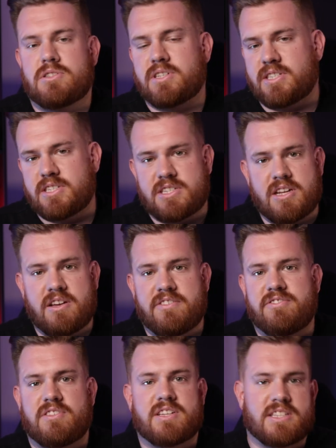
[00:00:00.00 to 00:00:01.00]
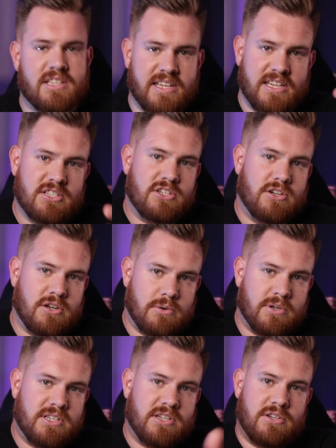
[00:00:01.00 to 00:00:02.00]
look at the stuff, look at the links. You know
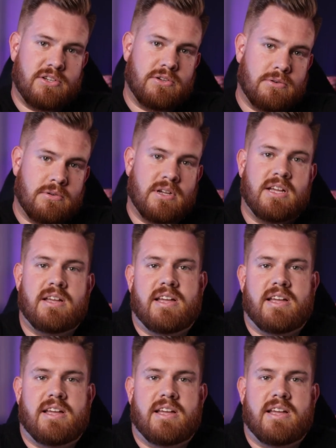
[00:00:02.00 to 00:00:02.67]
what to do.